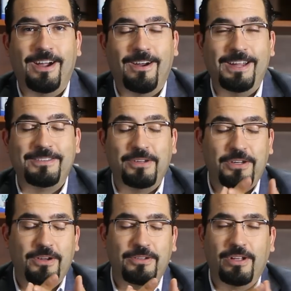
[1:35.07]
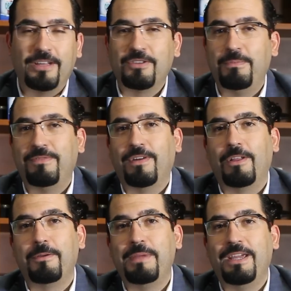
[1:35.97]
All right, so you'll also be
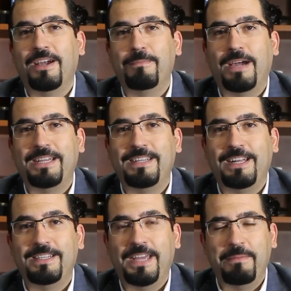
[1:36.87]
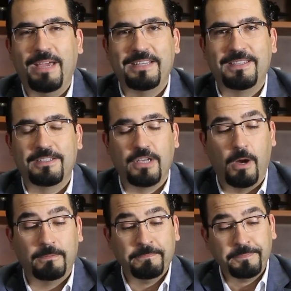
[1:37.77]
following me on my day-to-day basis.
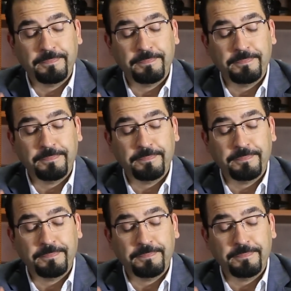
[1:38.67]
So